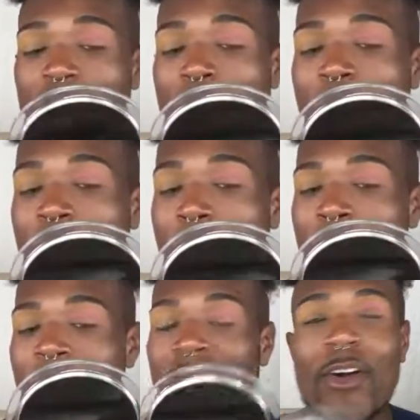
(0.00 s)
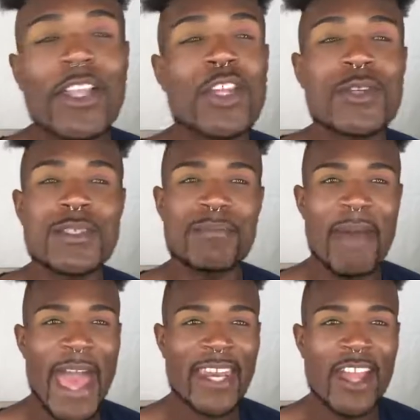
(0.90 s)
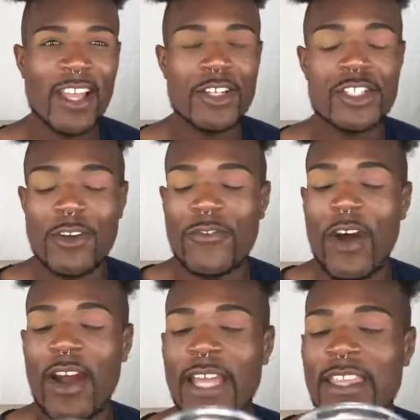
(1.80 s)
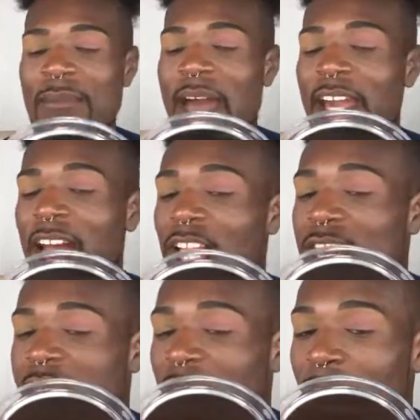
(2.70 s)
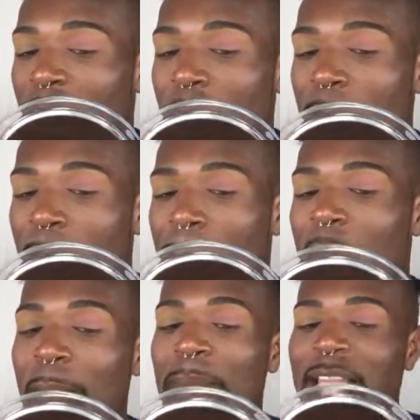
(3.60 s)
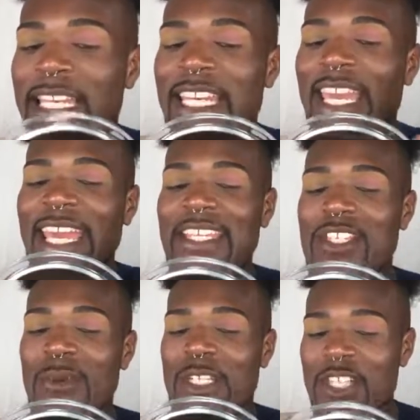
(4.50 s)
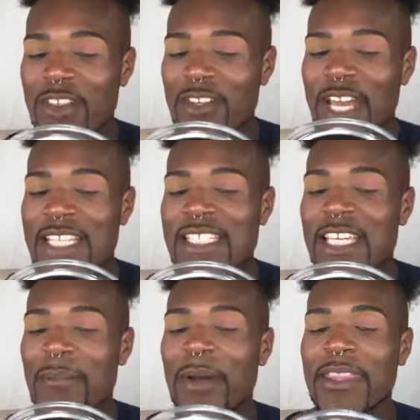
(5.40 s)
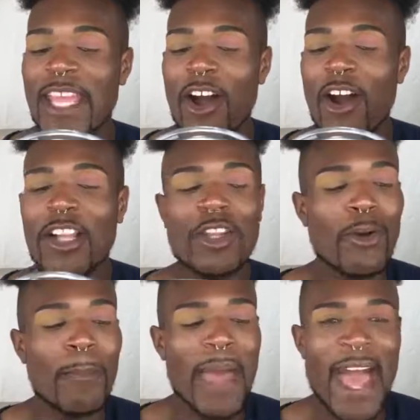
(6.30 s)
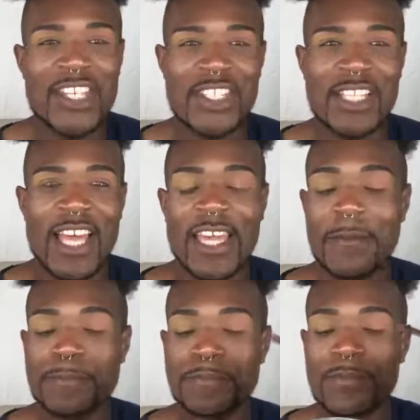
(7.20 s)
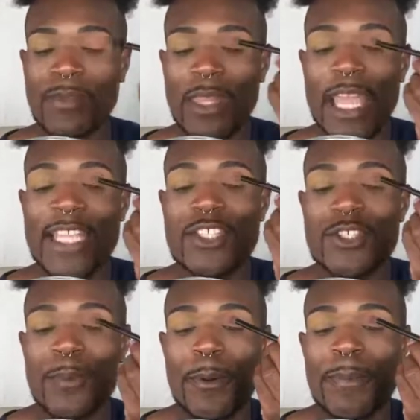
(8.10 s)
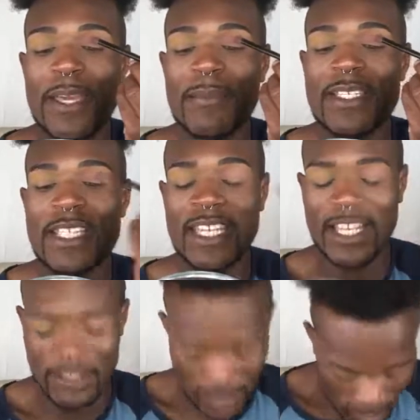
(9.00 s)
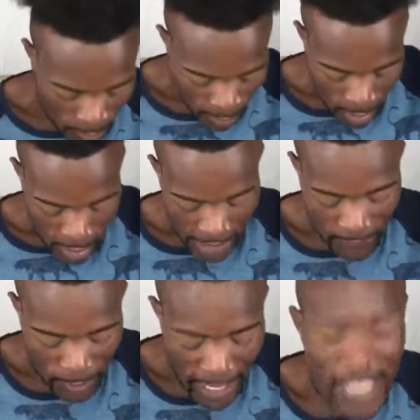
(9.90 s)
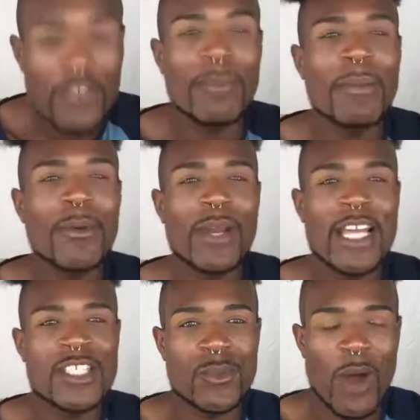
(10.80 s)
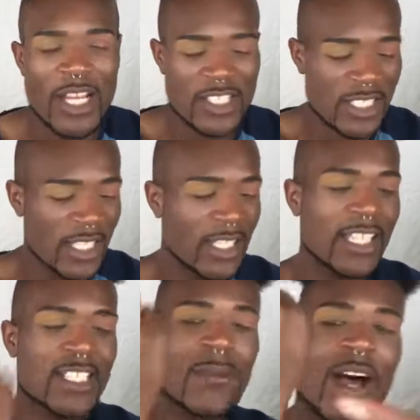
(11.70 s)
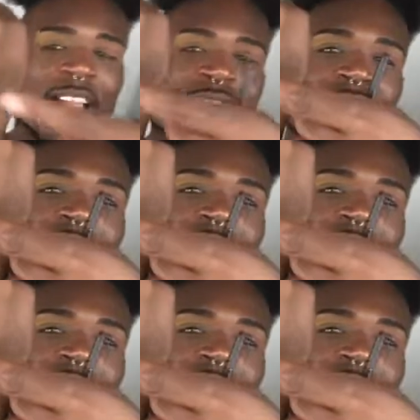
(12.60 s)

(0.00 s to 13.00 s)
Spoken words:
I've only used matte colors so far, and the matte colors, they're blending into each other nicely, but they are a little patchy. Like, it's super pigmented here. So if you guys remember when I swatched it, let's swatch.